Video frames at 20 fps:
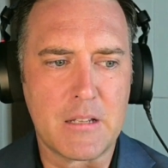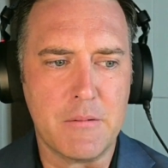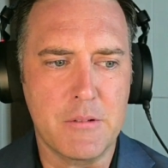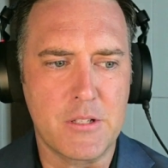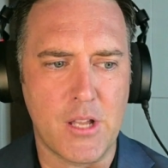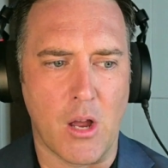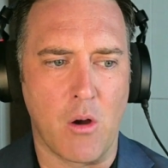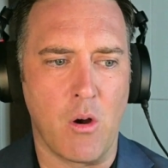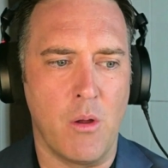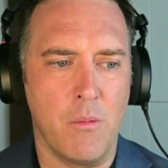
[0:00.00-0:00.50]

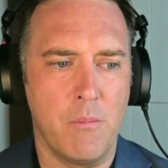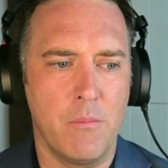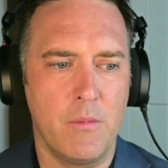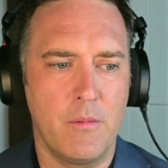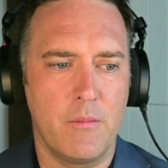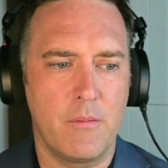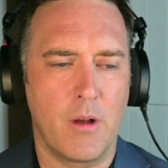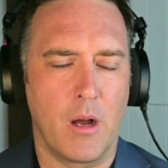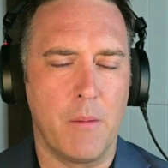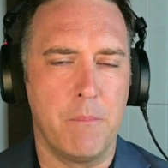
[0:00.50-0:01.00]
So
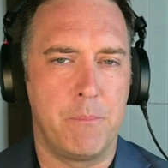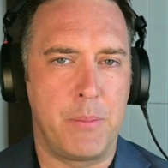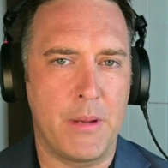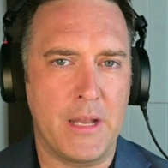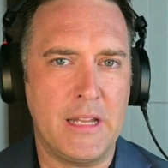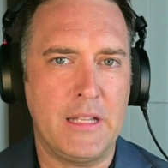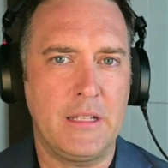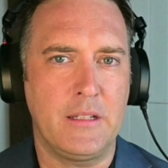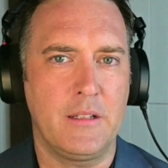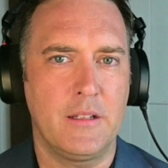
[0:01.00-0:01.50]
I'm
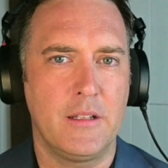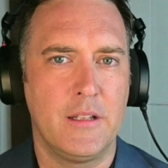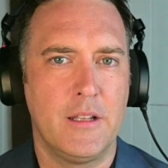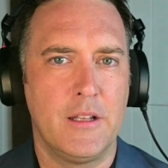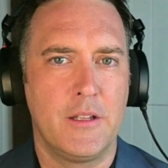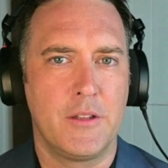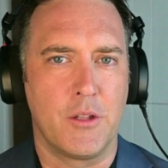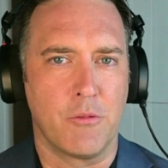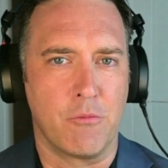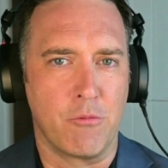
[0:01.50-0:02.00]
bidding
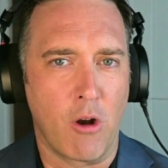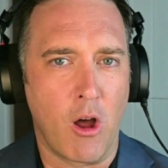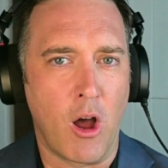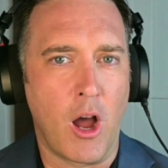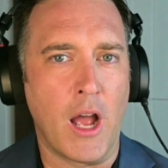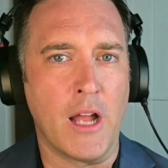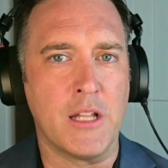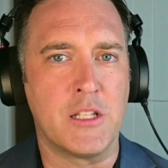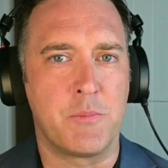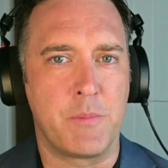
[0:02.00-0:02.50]
the
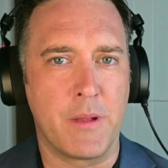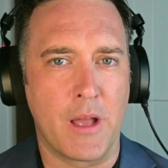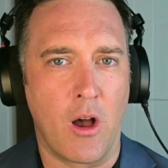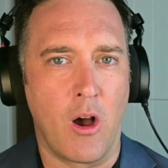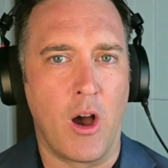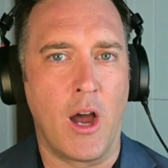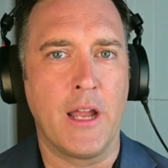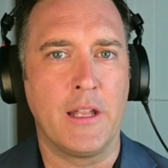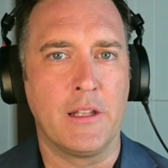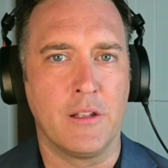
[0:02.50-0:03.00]
rides
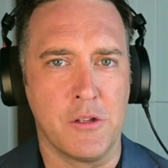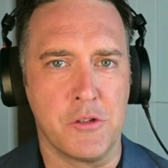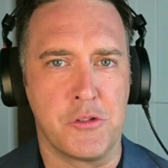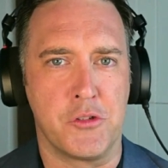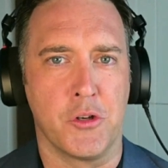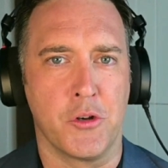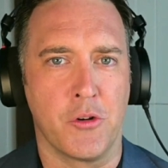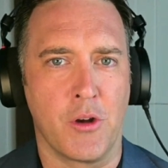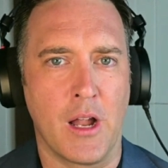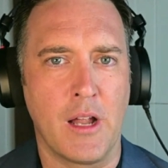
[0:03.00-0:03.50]
behind
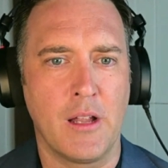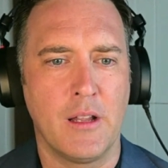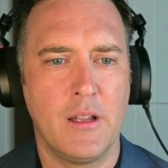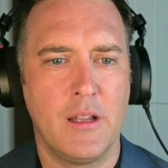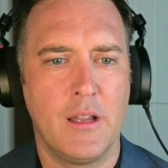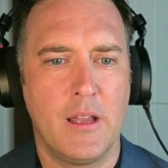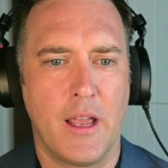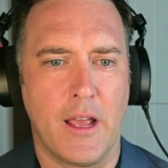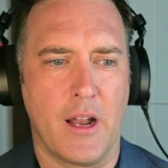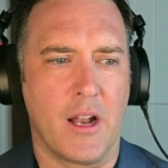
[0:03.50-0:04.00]
Lazura,
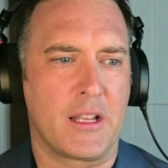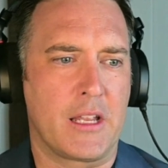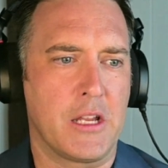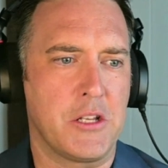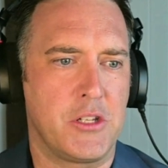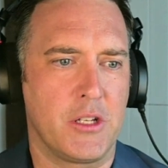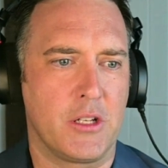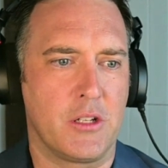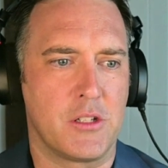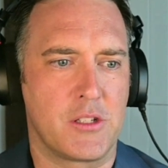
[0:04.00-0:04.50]
and I
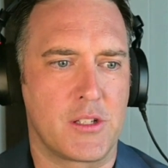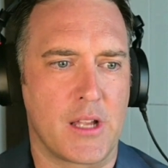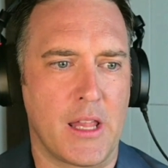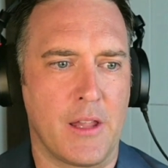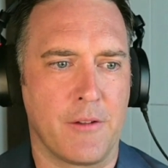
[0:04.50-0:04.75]
guess you could say